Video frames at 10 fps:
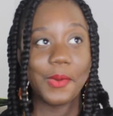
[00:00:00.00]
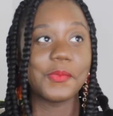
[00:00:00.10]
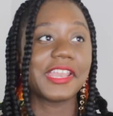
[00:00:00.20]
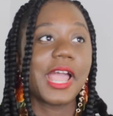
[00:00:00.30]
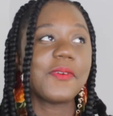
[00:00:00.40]

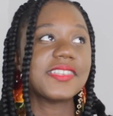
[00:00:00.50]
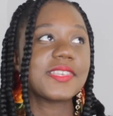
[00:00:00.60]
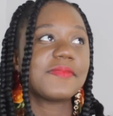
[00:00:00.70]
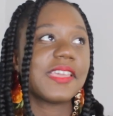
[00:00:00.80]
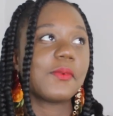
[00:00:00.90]
when I wear
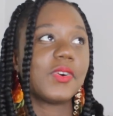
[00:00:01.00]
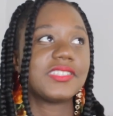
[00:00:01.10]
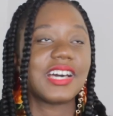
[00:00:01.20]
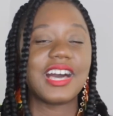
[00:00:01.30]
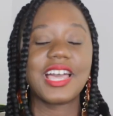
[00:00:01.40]
something one
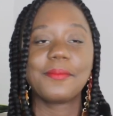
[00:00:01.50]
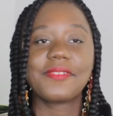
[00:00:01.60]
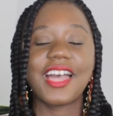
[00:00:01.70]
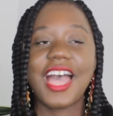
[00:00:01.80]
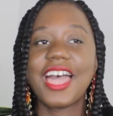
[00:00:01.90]
time,
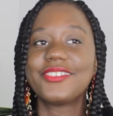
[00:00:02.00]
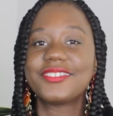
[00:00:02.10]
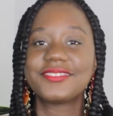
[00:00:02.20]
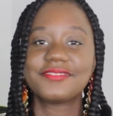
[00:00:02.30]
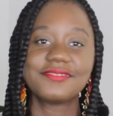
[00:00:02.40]

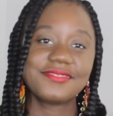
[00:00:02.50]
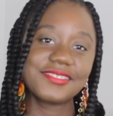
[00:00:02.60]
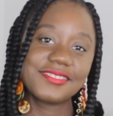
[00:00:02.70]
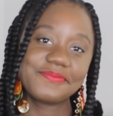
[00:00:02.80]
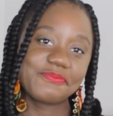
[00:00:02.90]

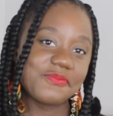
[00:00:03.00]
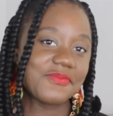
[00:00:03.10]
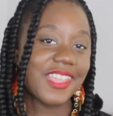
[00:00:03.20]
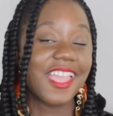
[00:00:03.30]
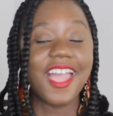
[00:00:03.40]

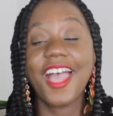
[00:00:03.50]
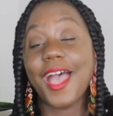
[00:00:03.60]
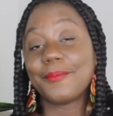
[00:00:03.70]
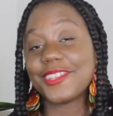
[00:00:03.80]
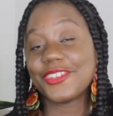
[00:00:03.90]

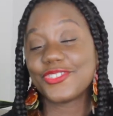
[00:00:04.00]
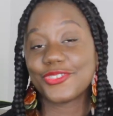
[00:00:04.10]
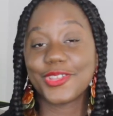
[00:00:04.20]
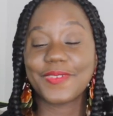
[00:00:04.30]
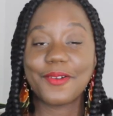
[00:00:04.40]
I'm not
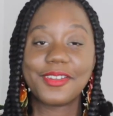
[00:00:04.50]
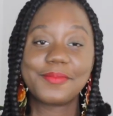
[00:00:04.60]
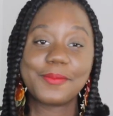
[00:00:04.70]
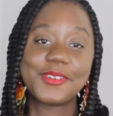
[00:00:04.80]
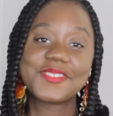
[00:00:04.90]
sure if I want
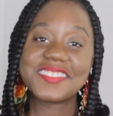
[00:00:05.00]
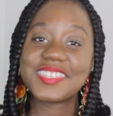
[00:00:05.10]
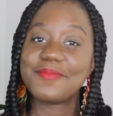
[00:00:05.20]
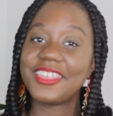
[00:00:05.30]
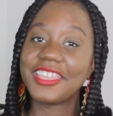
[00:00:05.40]
people to see
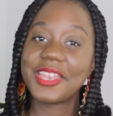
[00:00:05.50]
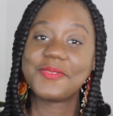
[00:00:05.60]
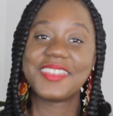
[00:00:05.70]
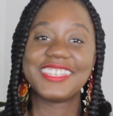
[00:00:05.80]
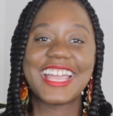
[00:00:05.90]
me
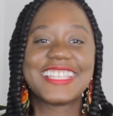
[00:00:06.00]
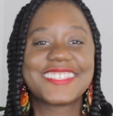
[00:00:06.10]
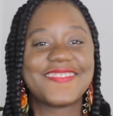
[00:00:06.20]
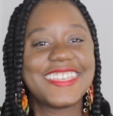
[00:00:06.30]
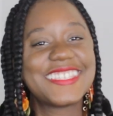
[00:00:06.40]
again with that
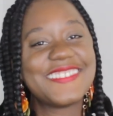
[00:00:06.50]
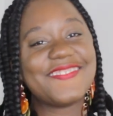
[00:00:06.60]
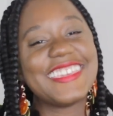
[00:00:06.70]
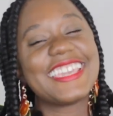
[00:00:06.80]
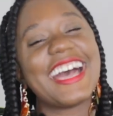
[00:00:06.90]

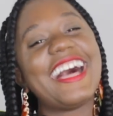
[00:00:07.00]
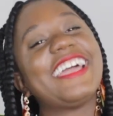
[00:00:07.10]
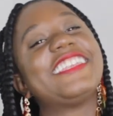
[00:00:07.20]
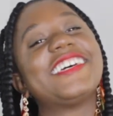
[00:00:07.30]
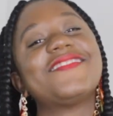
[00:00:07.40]
specific
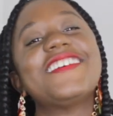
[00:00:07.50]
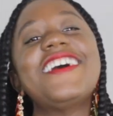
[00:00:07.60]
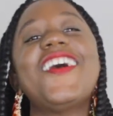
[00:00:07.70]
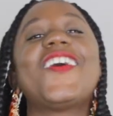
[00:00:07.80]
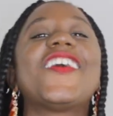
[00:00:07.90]
item.
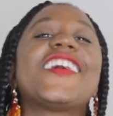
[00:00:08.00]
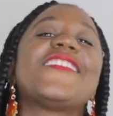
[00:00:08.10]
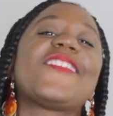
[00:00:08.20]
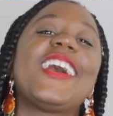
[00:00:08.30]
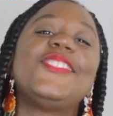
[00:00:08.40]
Or
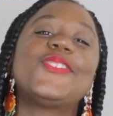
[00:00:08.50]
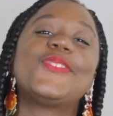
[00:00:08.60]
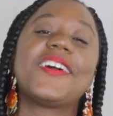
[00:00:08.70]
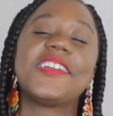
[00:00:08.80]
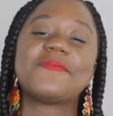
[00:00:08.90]
if I do
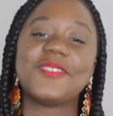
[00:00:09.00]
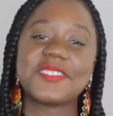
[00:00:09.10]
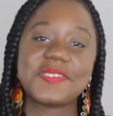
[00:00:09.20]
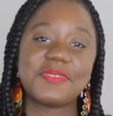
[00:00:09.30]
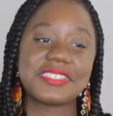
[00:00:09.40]
wear it
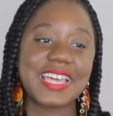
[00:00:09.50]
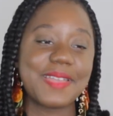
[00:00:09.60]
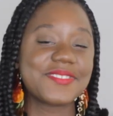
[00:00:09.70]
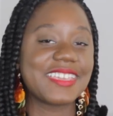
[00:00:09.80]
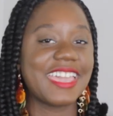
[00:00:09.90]
multiple
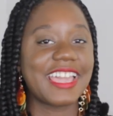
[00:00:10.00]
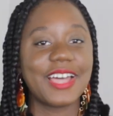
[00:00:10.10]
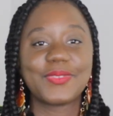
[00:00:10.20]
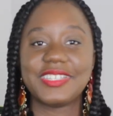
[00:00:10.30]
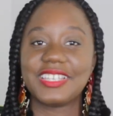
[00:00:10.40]
times and hang
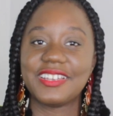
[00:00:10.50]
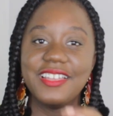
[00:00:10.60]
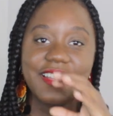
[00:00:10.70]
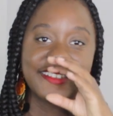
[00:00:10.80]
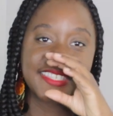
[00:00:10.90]
out with the
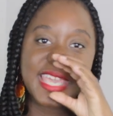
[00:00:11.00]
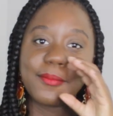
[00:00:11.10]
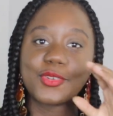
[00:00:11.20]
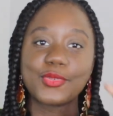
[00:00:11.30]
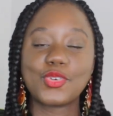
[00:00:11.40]

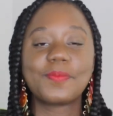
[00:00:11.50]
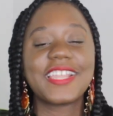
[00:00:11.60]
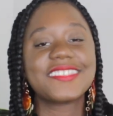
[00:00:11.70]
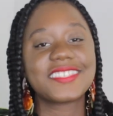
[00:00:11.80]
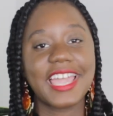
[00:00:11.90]
same group,
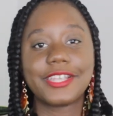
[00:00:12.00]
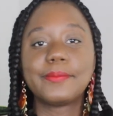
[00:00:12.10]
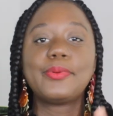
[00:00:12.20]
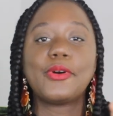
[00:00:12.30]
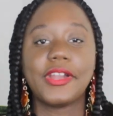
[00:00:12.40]
let's say at a
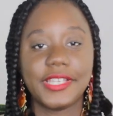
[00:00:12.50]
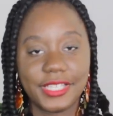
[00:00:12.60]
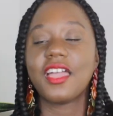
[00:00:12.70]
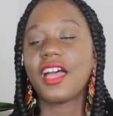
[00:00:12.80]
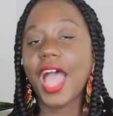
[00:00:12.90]
party.
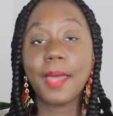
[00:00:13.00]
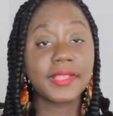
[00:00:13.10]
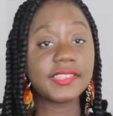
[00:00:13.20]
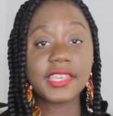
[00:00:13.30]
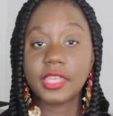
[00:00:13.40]
I'm
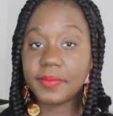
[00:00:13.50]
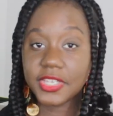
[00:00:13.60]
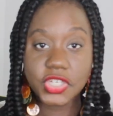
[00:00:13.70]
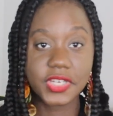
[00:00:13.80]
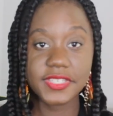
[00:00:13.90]
not taking
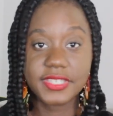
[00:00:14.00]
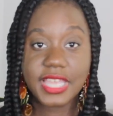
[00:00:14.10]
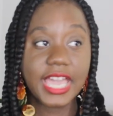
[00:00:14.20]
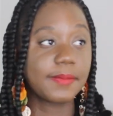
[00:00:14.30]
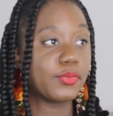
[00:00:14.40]
pictures,
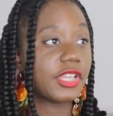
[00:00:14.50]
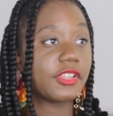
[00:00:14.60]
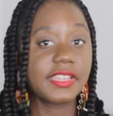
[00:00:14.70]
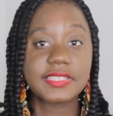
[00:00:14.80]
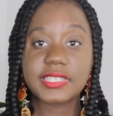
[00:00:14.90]
I ain't putting it
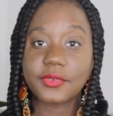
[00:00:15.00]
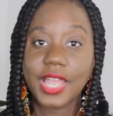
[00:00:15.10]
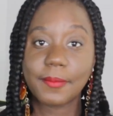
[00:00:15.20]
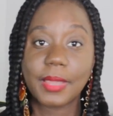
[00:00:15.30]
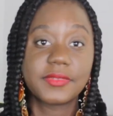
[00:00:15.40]
on
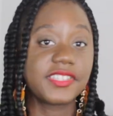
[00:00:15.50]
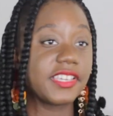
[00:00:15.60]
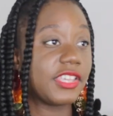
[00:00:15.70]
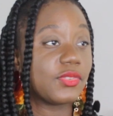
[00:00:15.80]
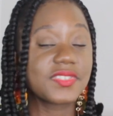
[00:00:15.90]
Instagram, I'm not
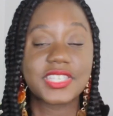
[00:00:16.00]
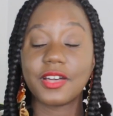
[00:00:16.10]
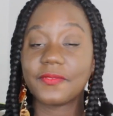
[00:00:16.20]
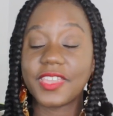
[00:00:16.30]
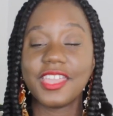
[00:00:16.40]
taking no
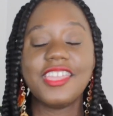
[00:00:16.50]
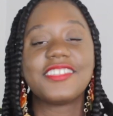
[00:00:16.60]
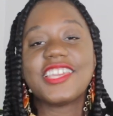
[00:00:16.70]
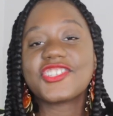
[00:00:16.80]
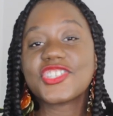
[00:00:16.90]
selfie.
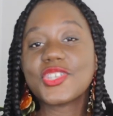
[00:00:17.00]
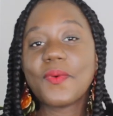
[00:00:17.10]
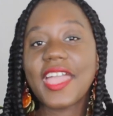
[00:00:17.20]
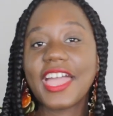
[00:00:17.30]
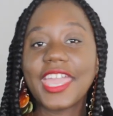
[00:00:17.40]
That's just the
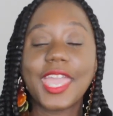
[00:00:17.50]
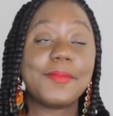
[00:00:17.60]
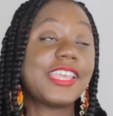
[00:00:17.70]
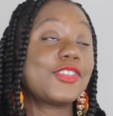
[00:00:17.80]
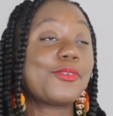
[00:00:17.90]
way I am,
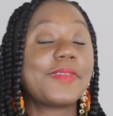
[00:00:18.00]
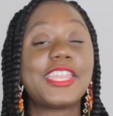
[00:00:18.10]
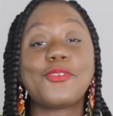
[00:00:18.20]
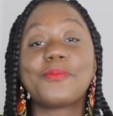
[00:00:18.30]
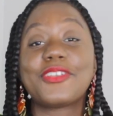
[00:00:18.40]
and I know
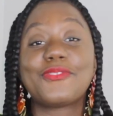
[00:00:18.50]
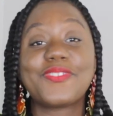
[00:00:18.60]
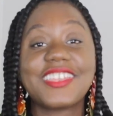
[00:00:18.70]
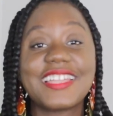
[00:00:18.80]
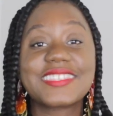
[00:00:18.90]
many women who
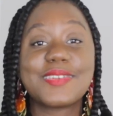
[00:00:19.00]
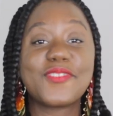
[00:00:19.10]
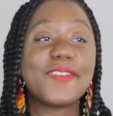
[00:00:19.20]
feel that same